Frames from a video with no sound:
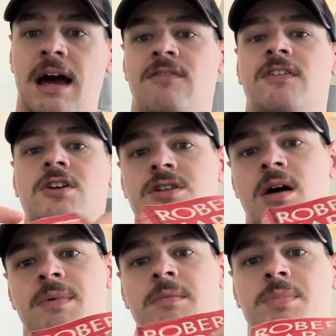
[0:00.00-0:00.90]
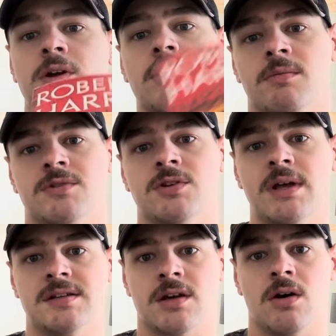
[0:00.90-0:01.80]
I finished up Imperium 2
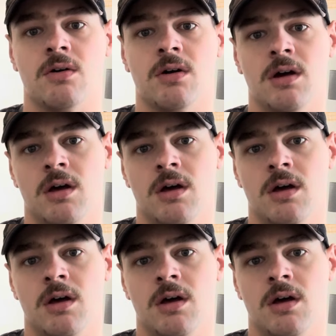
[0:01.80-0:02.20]
days ago.